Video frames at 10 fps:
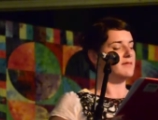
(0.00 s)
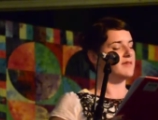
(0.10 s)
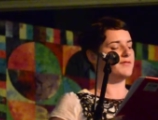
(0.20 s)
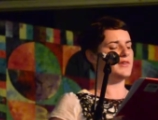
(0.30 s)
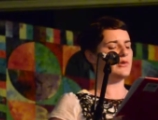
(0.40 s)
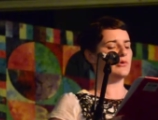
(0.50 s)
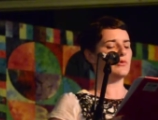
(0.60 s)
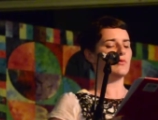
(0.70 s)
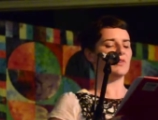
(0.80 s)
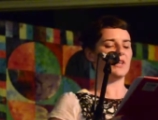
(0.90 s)
The
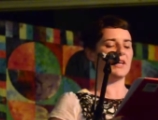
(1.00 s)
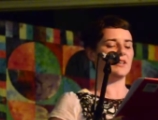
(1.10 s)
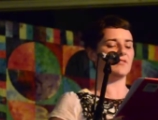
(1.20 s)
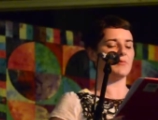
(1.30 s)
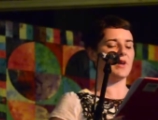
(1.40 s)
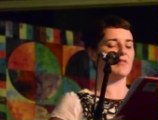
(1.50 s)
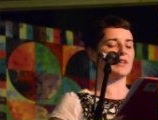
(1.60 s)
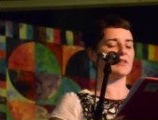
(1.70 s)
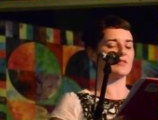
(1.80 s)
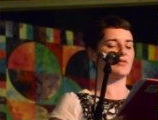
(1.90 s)
few Native
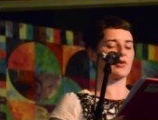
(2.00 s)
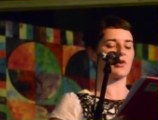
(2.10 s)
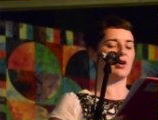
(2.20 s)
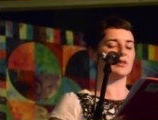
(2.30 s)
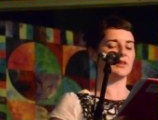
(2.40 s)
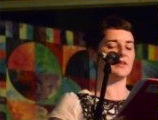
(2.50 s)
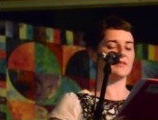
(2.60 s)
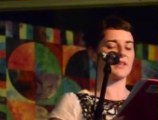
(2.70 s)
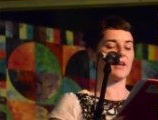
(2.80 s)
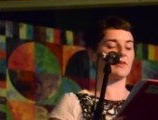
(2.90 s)
Americans forgotten
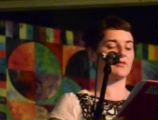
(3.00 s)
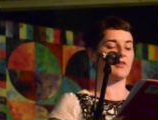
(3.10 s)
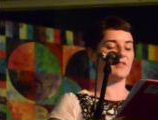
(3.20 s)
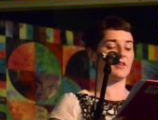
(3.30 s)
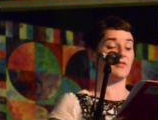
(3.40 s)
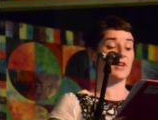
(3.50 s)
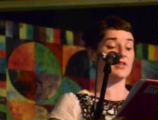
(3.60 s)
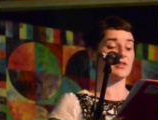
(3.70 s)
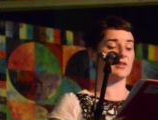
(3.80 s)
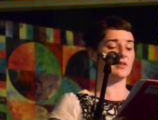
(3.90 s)
in scattered
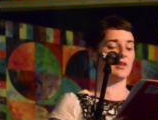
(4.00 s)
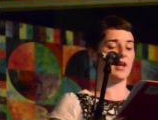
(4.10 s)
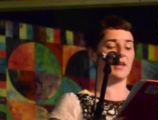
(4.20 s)
reservation